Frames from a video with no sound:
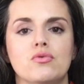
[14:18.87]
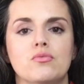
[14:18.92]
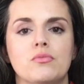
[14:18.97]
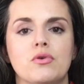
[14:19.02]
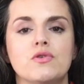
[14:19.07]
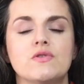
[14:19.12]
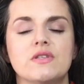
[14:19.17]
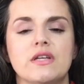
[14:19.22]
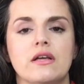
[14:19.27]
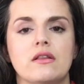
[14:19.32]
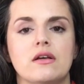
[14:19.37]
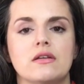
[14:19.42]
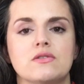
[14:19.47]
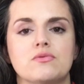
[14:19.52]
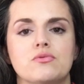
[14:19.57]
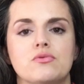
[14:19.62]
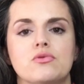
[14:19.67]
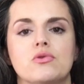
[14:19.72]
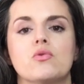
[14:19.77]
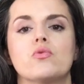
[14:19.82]
most airlines
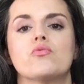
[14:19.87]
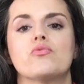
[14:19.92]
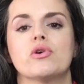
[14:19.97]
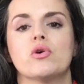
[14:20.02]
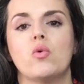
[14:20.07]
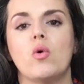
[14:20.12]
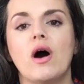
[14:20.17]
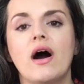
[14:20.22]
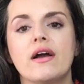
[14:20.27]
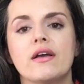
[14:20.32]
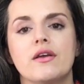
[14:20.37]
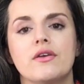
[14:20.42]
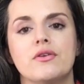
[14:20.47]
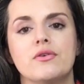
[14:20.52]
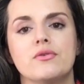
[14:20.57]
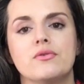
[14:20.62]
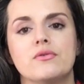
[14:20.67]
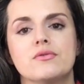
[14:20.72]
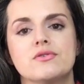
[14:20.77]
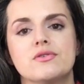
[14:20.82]
will require
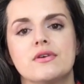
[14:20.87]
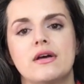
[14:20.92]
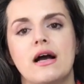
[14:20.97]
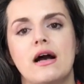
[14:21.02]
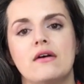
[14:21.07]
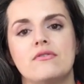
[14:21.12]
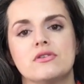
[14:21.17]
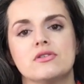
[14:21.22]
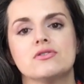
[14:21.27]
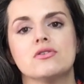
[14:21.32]
you to have a